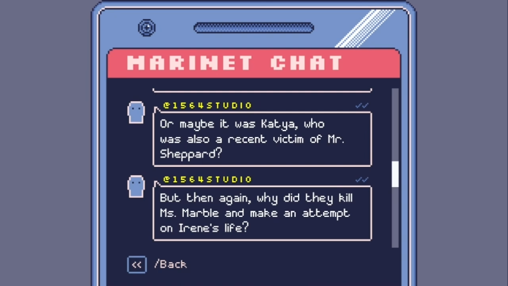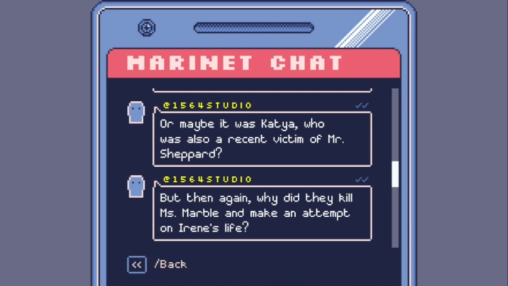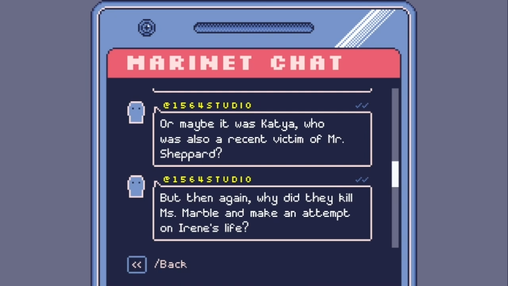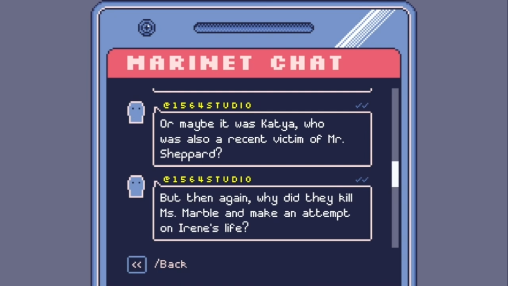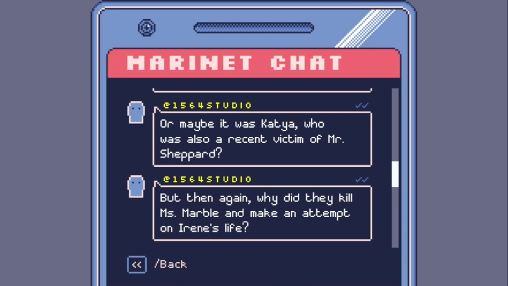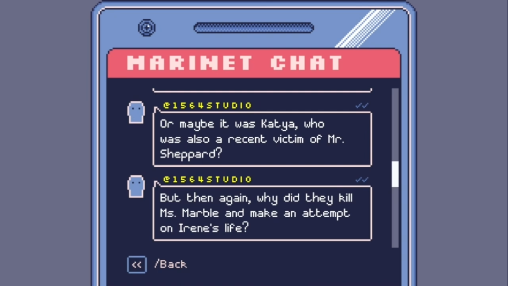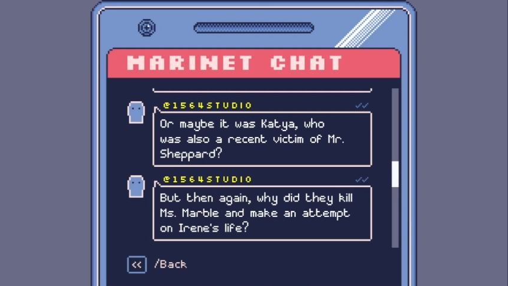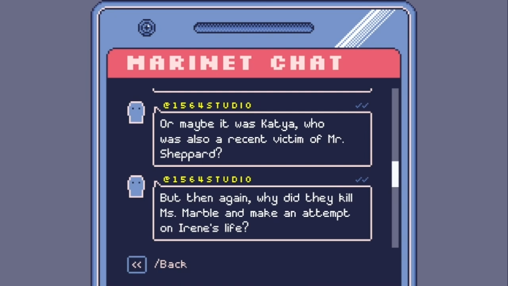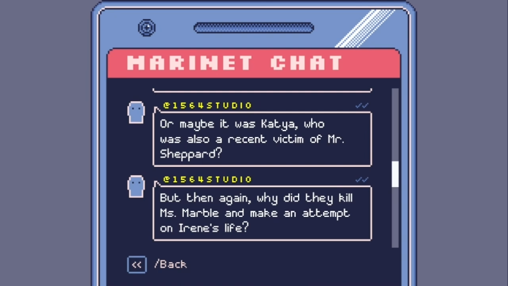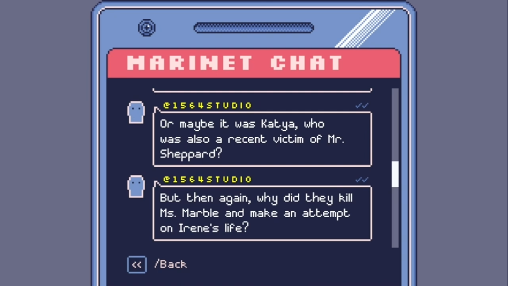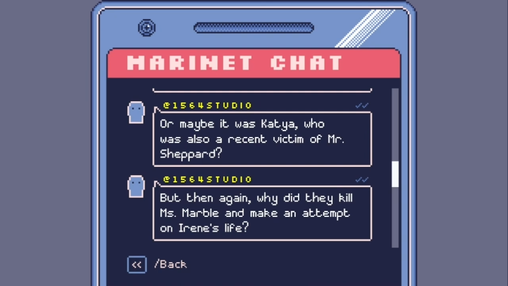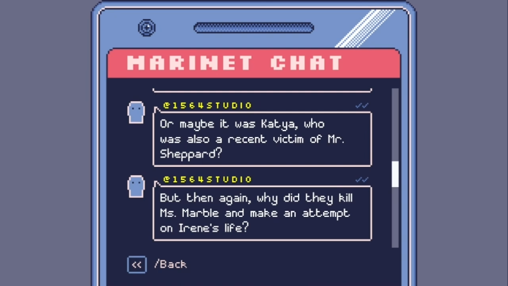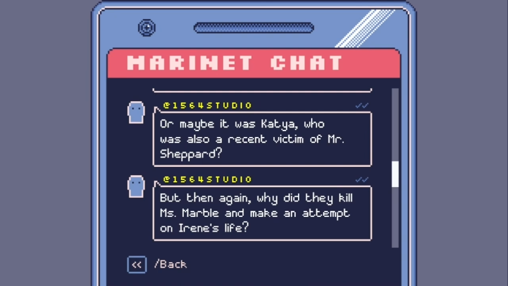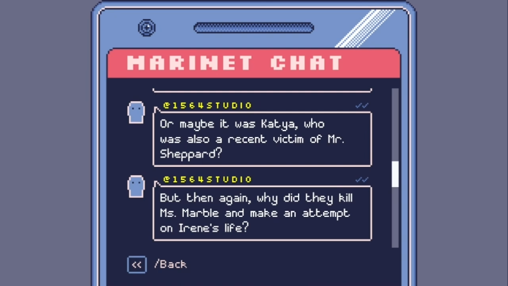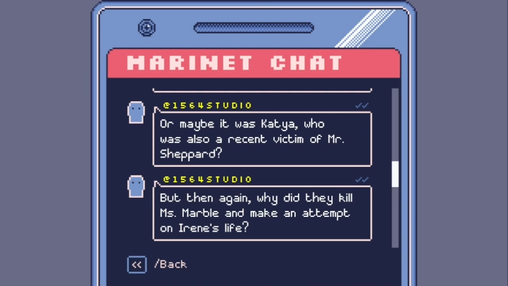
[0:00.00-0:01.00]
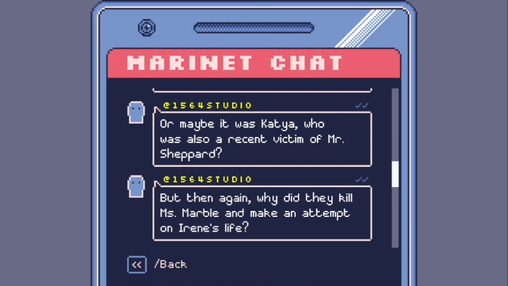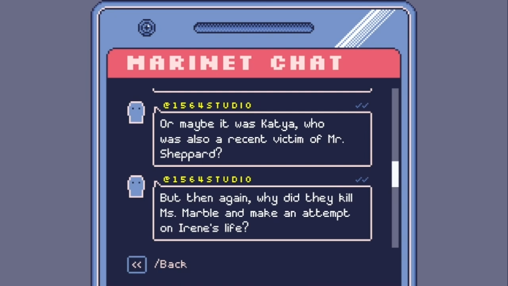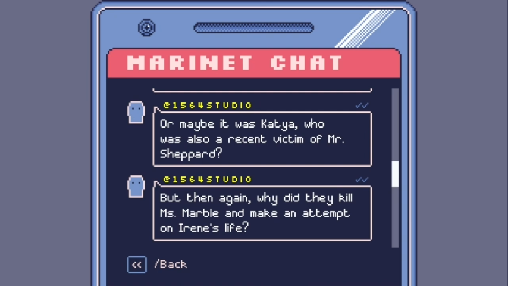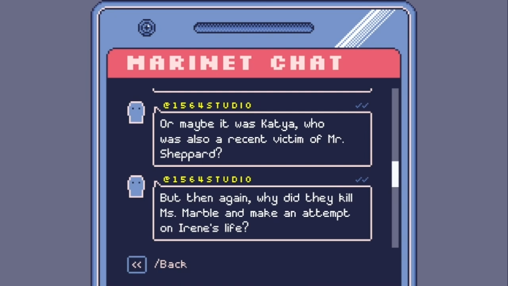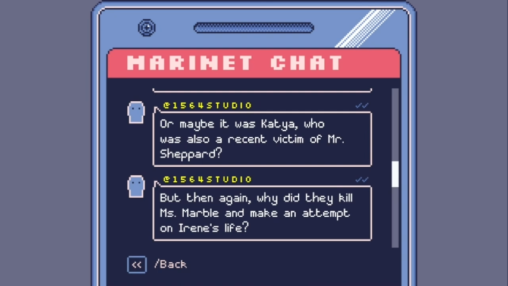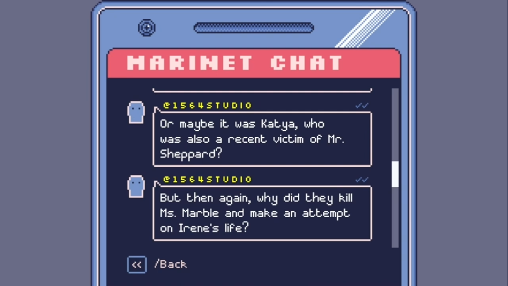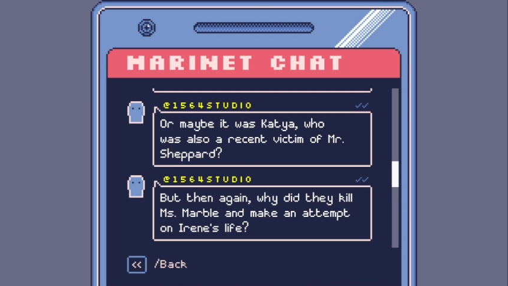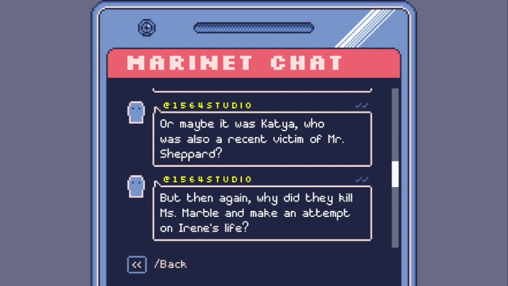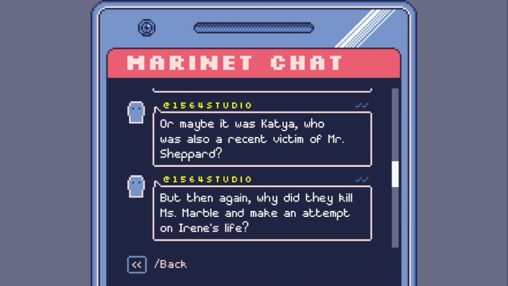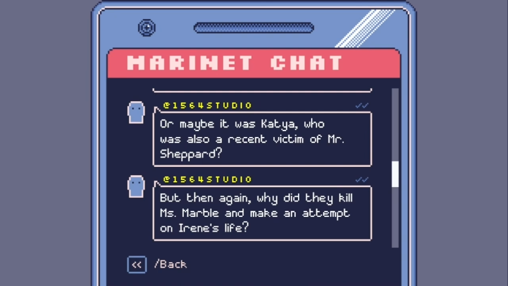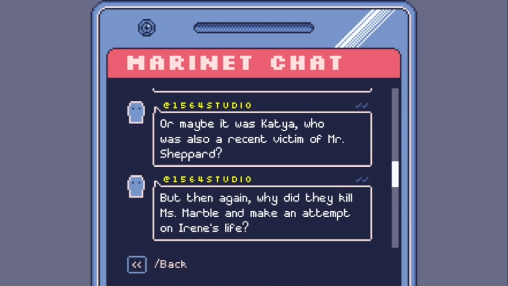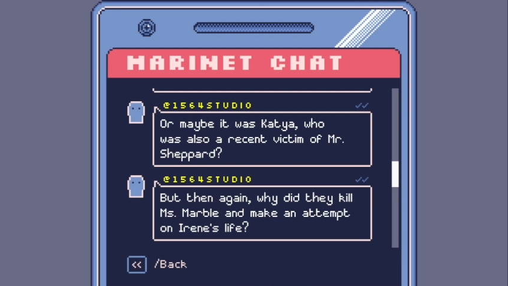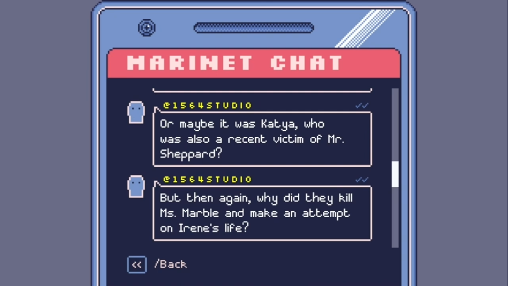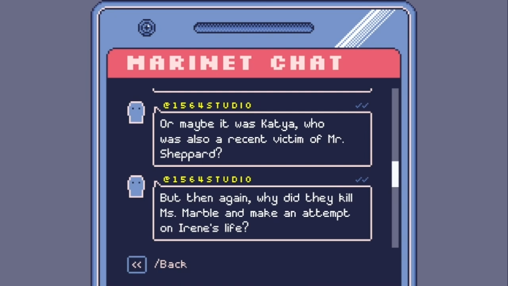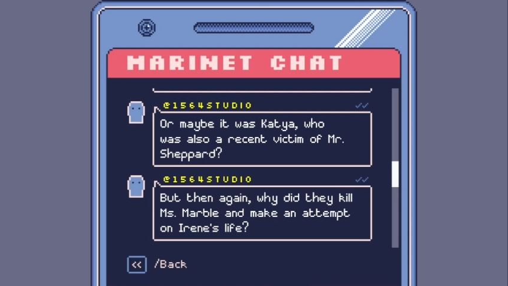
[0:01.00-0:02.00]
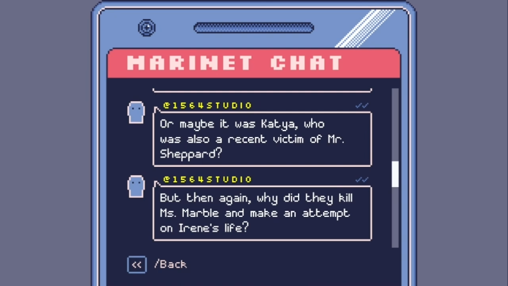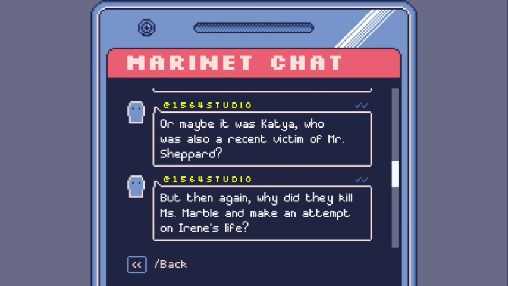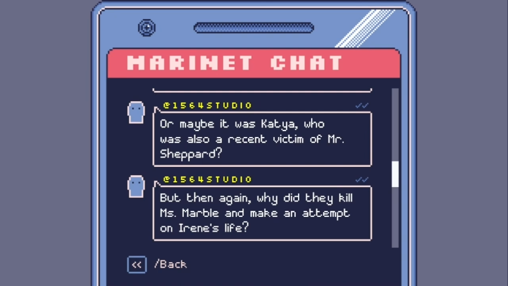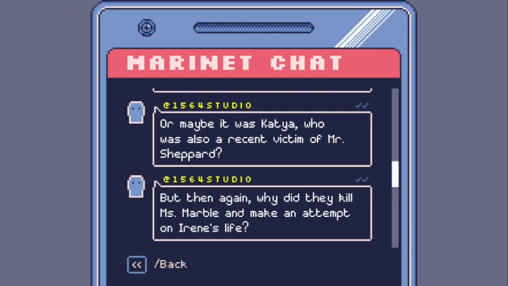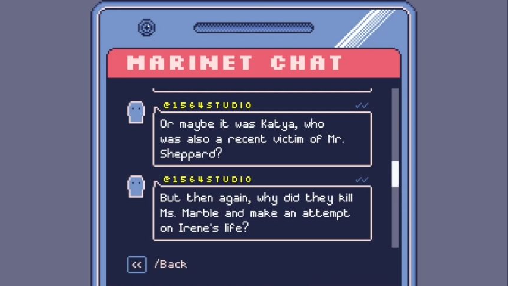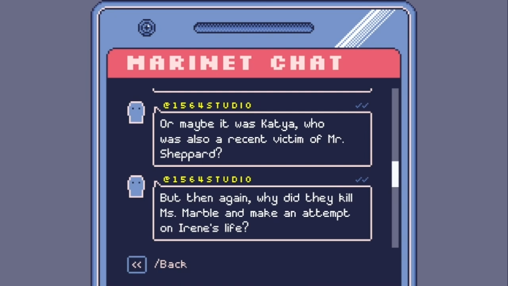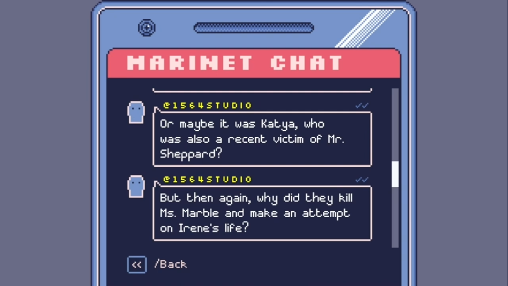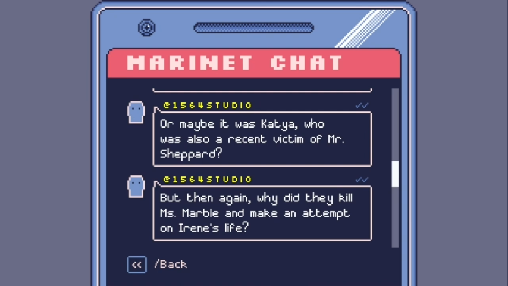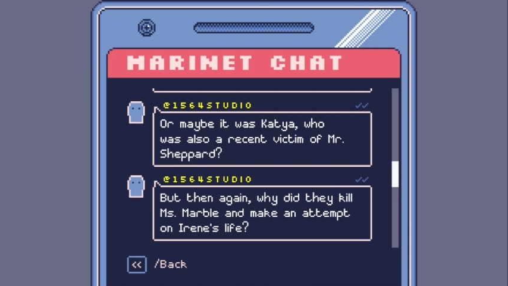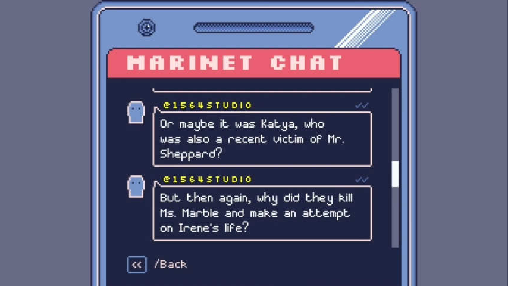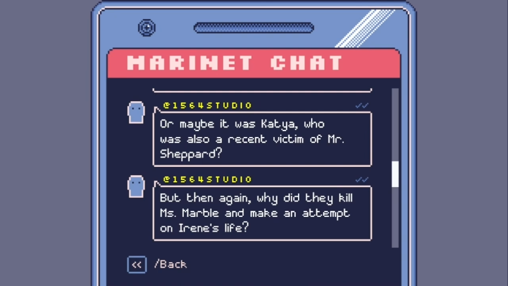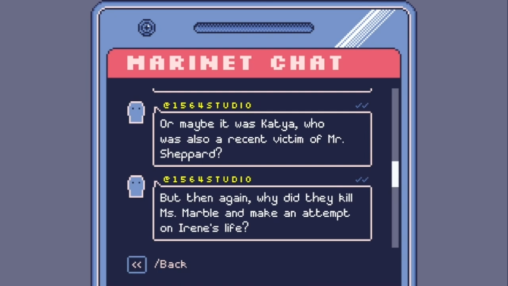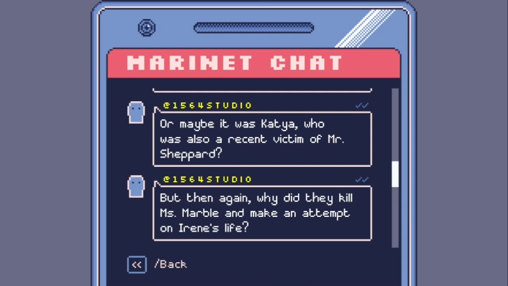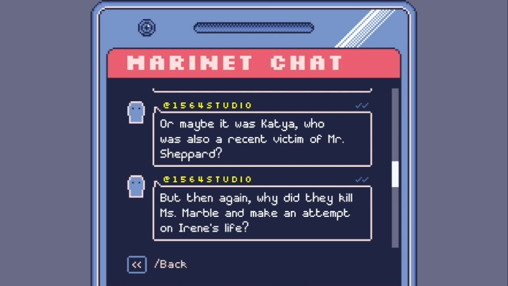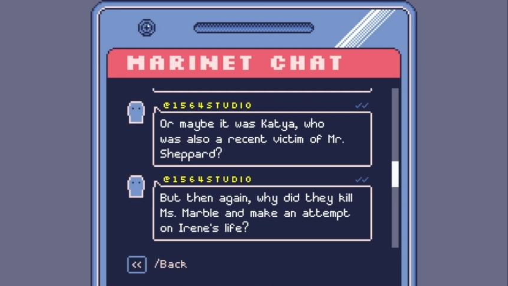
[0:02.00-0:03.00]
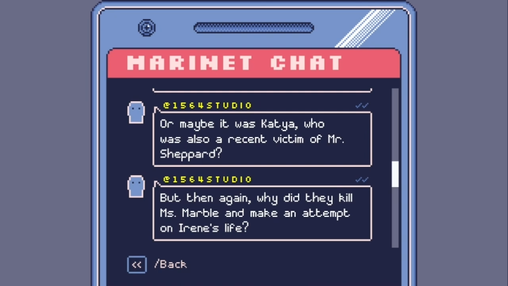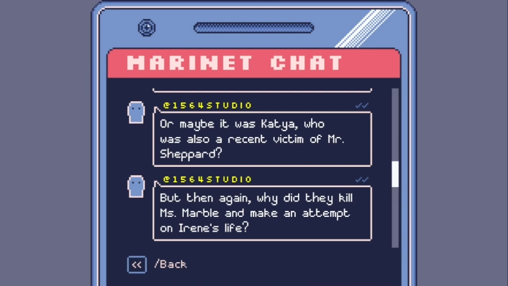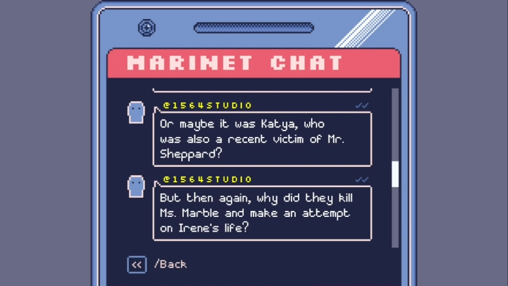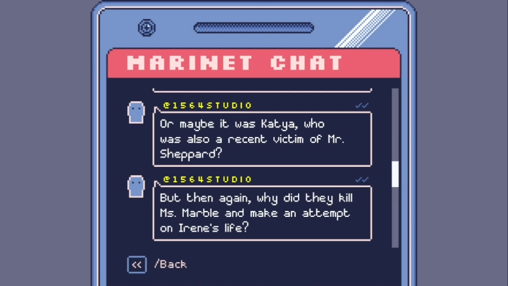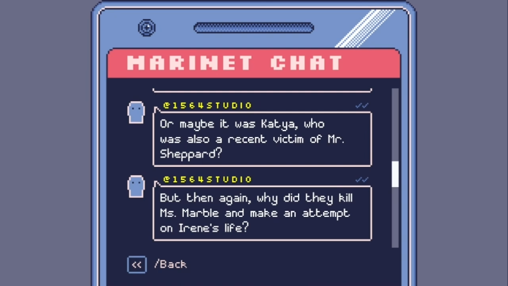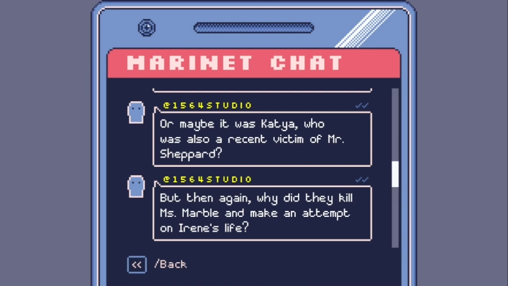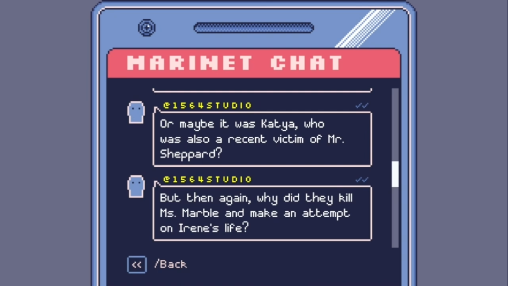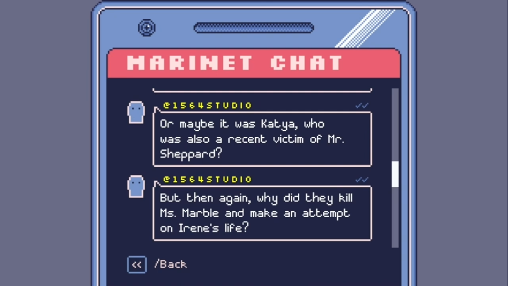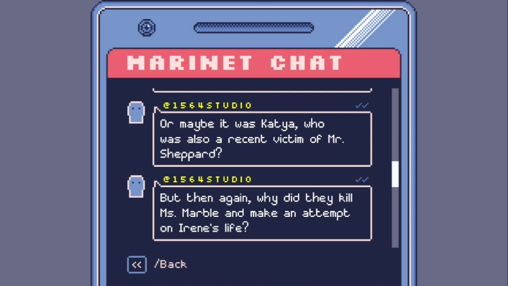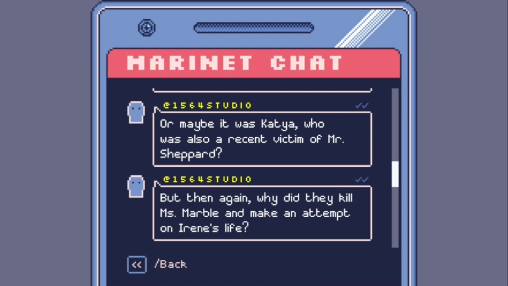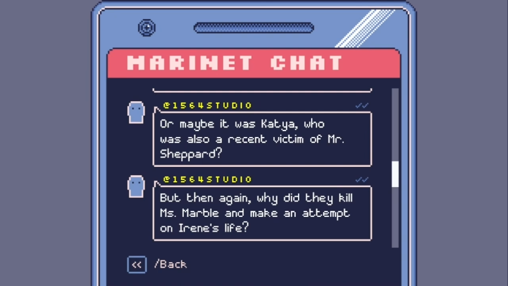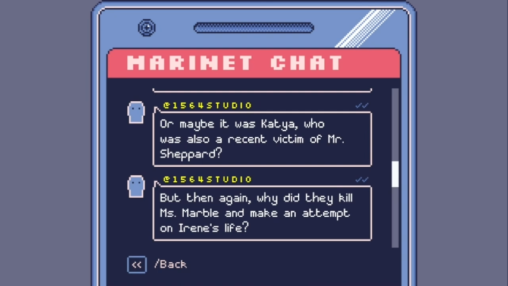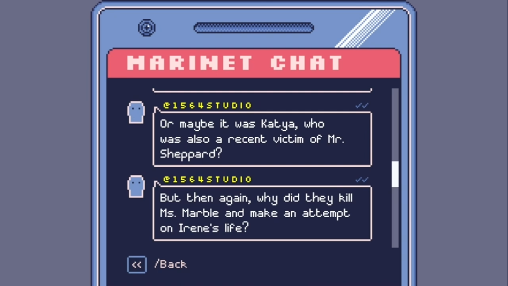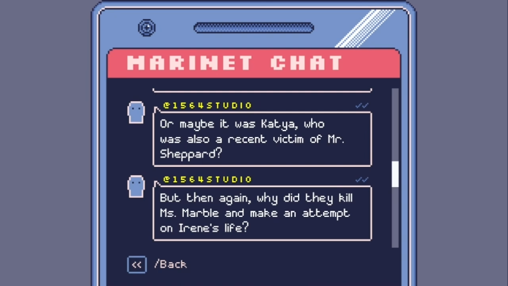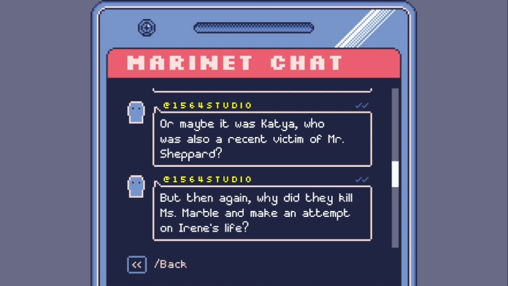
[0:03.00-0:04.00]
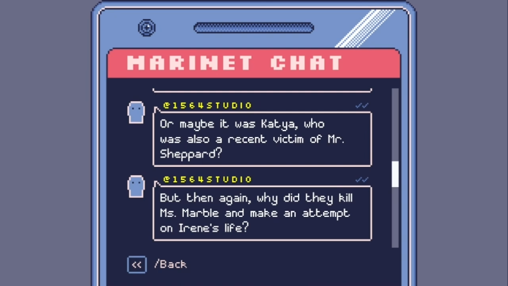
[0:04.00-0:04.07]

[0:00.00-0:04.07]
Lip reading: No face is visible, so there are no lips to read.